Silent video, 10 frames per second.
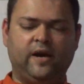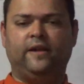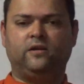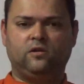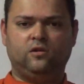
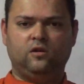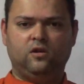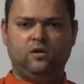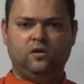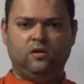correct.
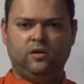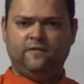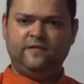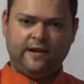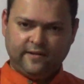
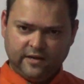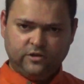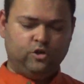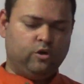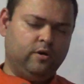If that is
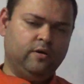ensured,